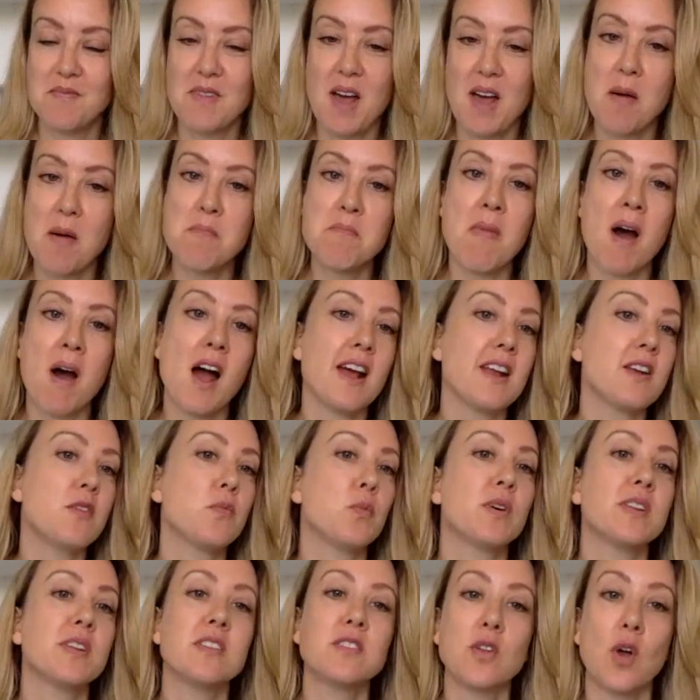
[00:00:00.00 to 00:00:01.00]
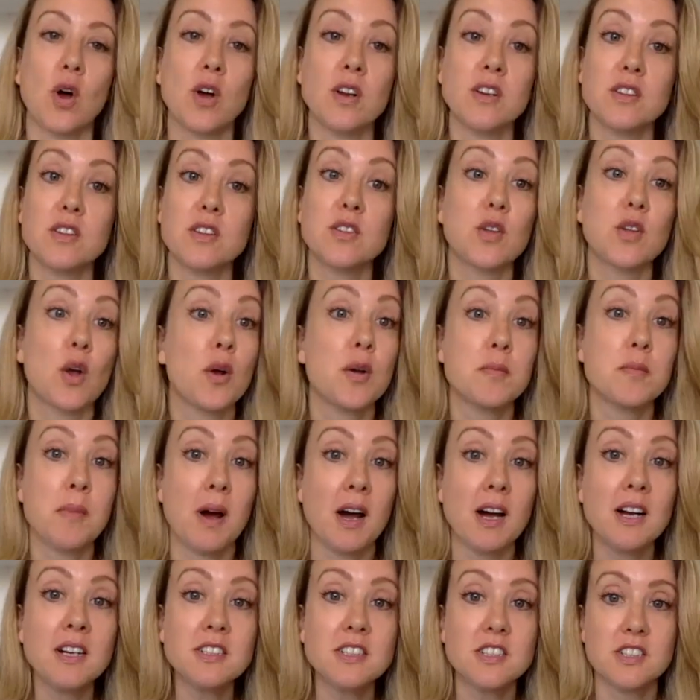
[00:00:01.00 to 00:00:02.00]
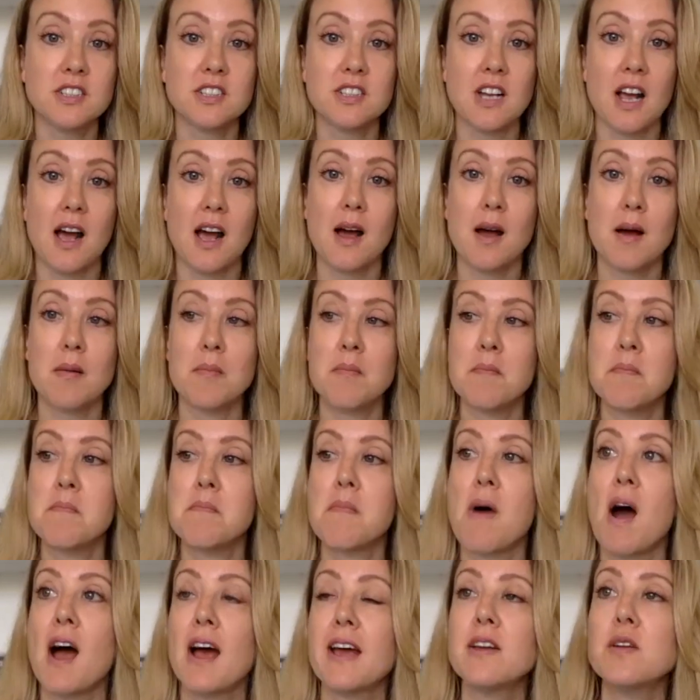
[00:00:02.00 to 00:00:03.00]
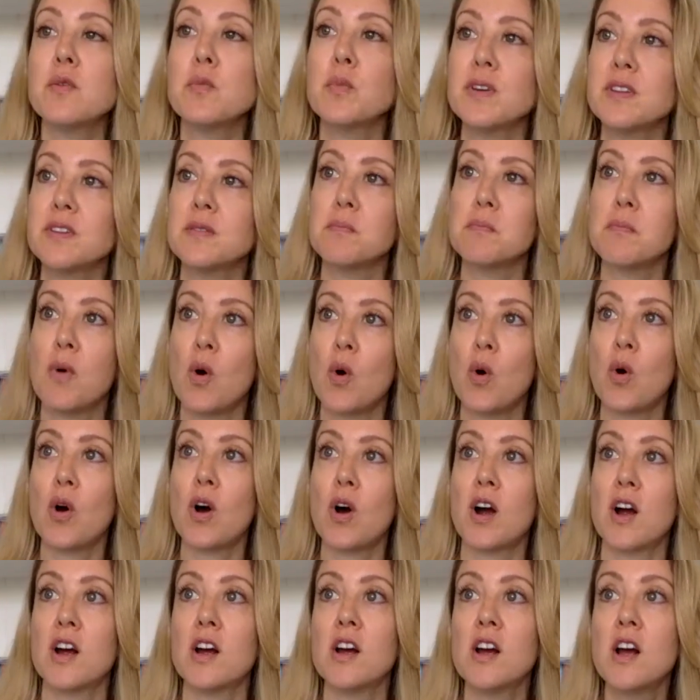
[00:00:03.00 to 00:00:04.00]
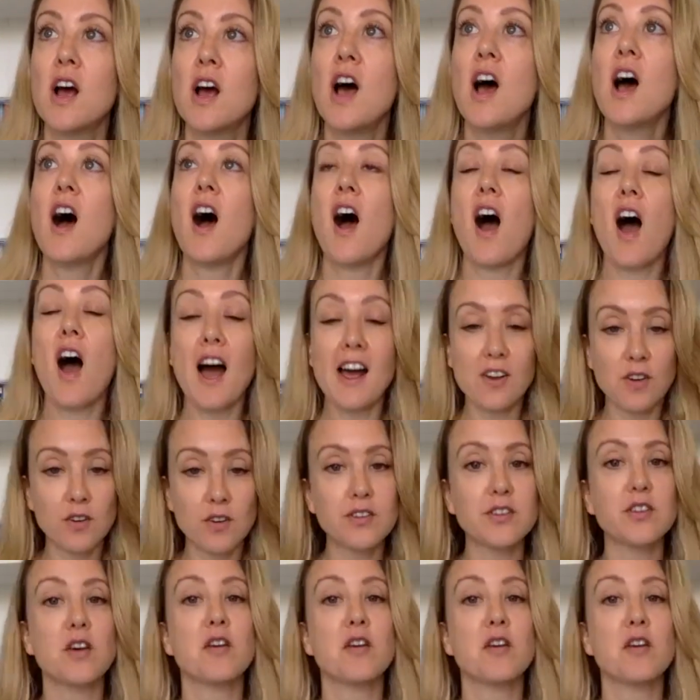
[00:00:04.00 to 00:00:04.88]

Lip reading: Mine was not so much. Mine was more, I also